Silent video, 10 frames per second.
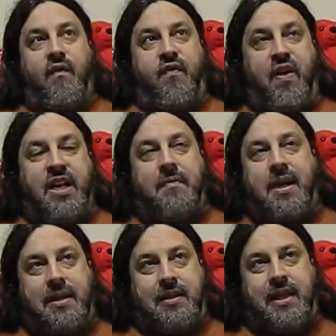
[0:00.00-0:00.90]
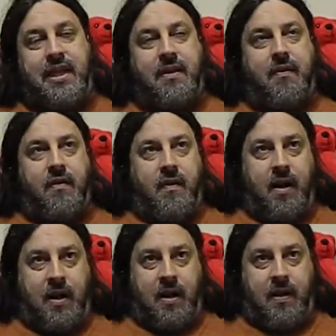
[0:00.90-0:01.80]
Fundamentally,
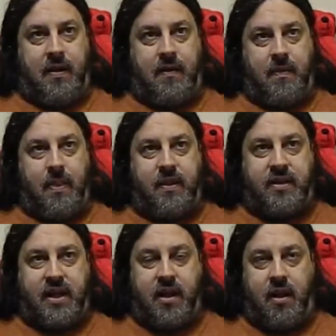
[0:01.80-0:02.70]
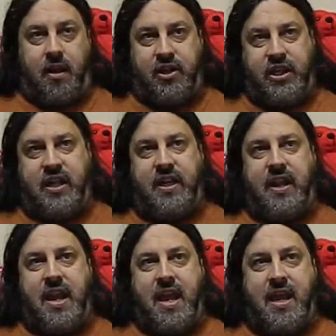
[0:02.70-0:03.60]
uh, psychology
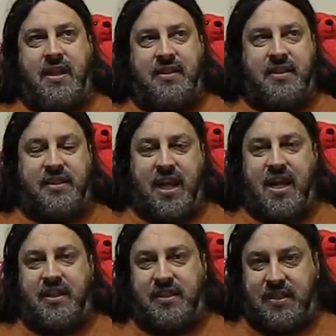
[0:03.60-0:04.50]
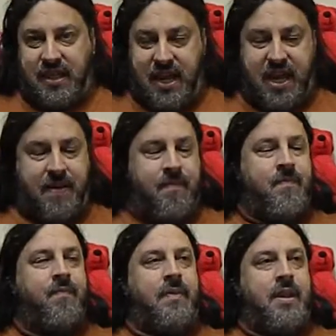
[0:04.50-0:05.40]
as it stands today
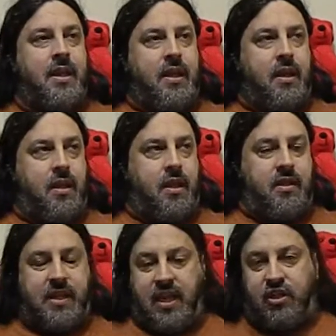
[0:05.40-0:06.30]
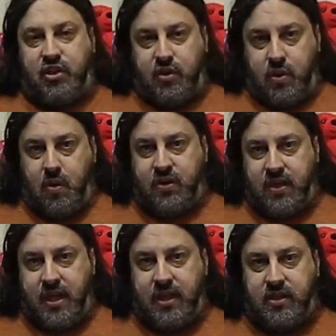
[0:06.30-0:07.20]
is a
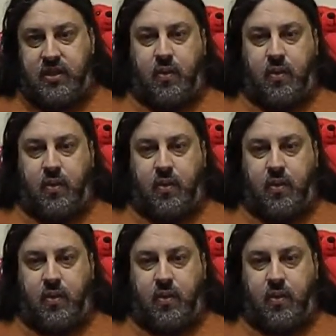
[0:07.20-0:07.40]
pseudoscience.